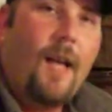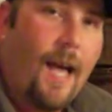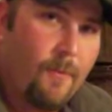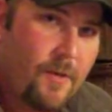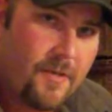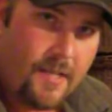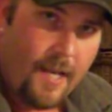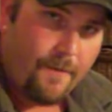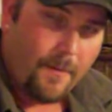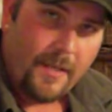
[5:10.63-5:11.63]
I will
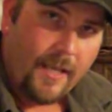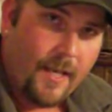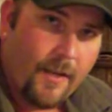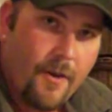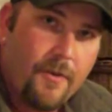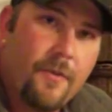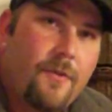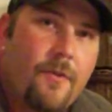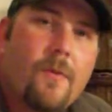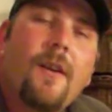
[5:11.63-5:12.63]
say from the get-go, you
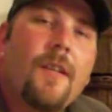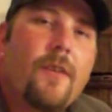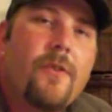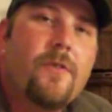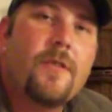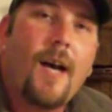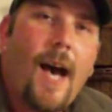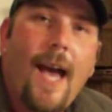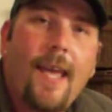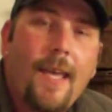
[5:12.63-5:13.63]
do want to use a
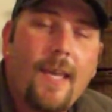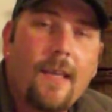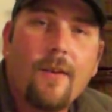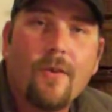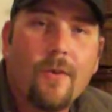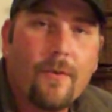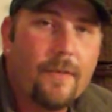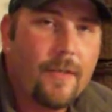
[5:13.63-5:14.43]
high heat coal.